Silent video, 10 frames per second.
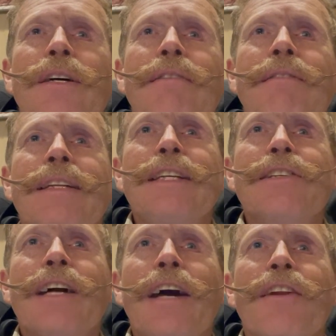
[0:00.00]
we need to
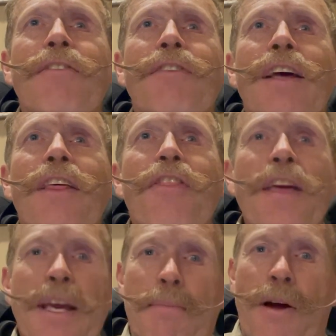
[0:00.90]
kind of
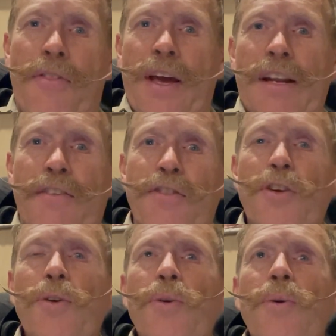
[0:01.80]
think about that. If
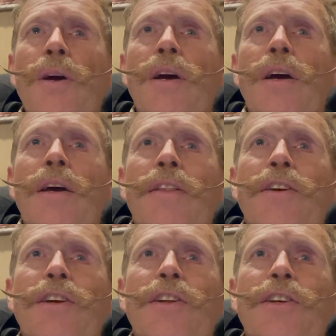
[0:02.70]
you
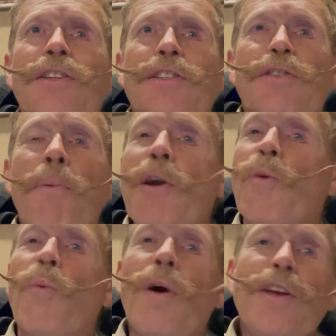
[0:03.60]
there there's no matter
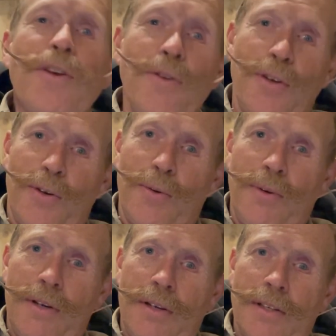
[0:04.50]
what you do,
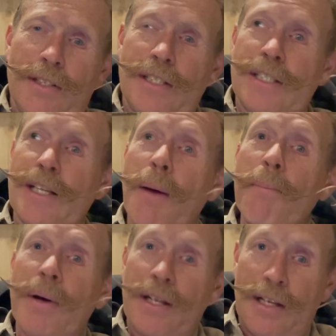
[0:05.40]

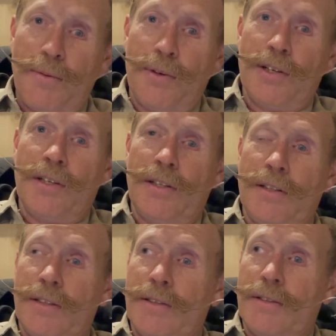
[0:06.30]
somebody
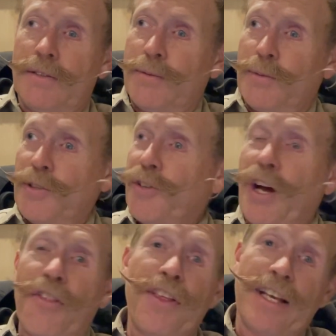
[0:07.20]
will will
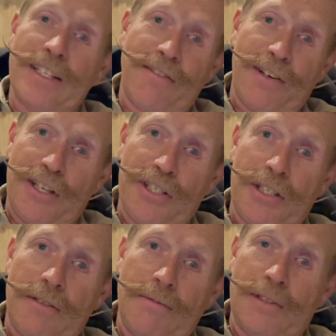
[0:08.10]
not think it's very
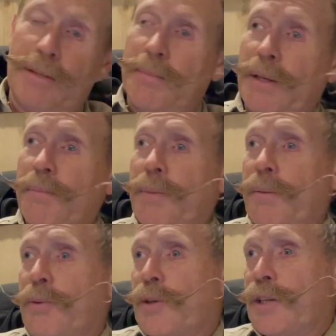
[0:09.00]
good. Some
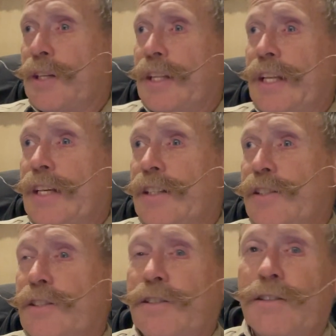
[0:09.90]
people are gonna think
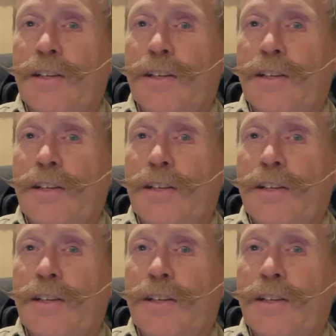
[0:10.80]
it's